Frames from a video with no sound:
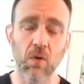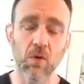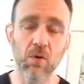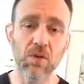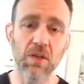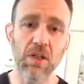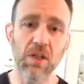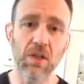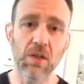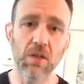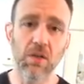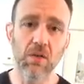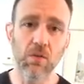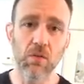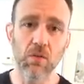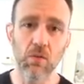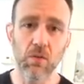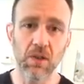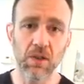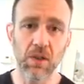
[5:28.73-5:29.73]
only
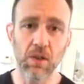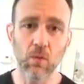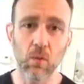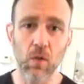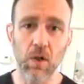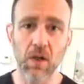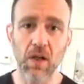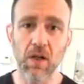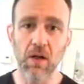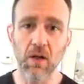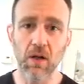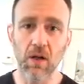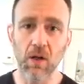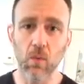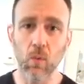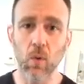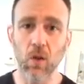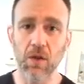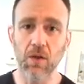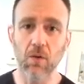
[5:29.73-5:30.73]
really working on
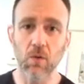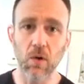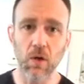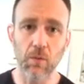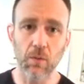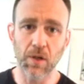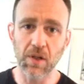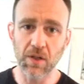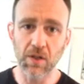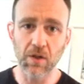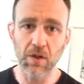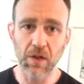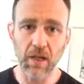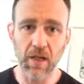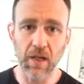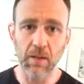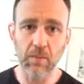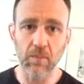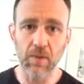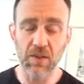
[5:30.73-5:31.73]
what you're already good
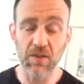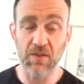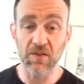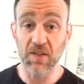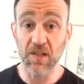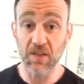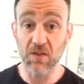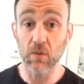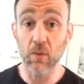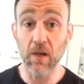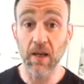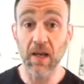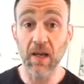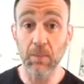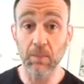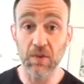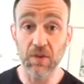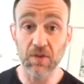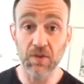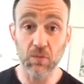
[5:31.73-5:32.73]
at, because that's what
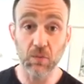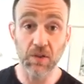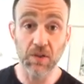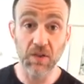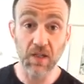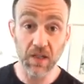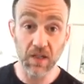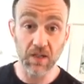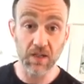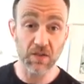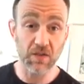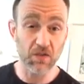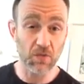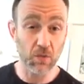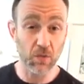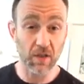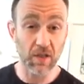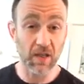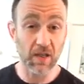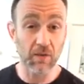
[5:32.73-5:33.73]
happens when you get into
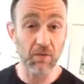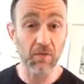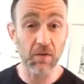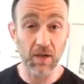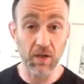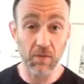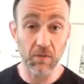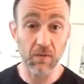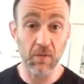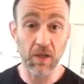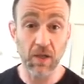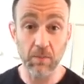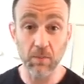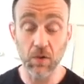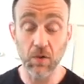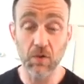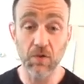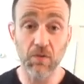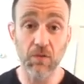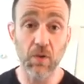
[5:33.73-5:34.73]
sort of that fight or flight
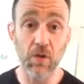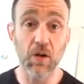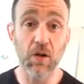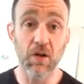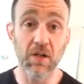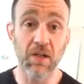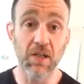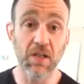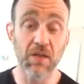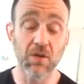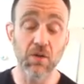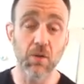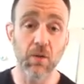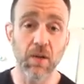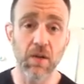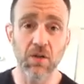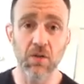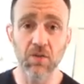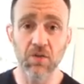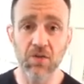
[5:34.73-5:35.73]
mode. It's very hard to
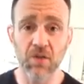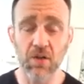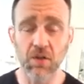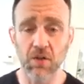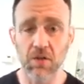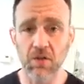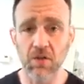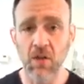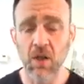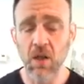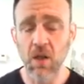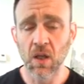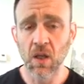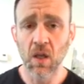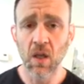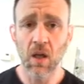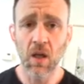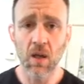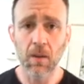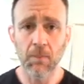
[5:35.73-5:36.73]
integrate new skills.
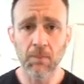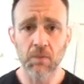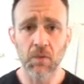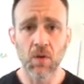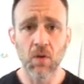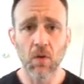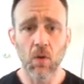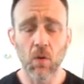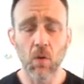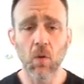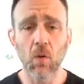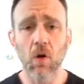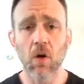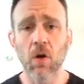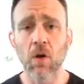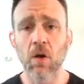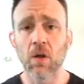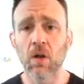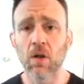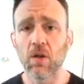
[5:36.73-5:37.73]

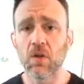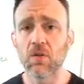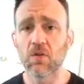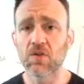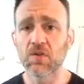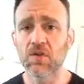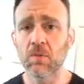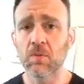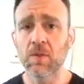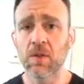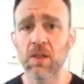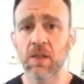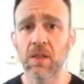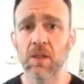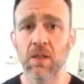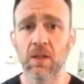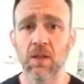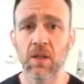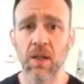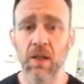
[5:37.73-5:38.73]
Or you're
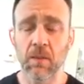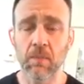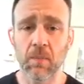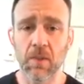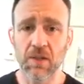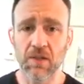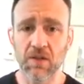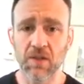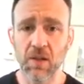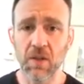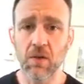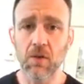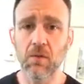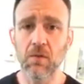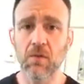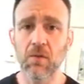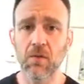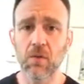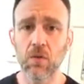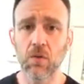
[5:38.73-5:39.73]
somebody like
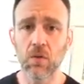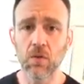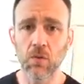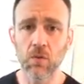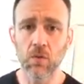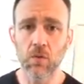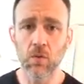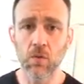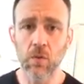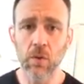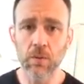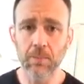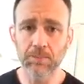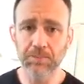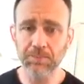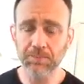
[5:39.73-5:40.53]
myself who,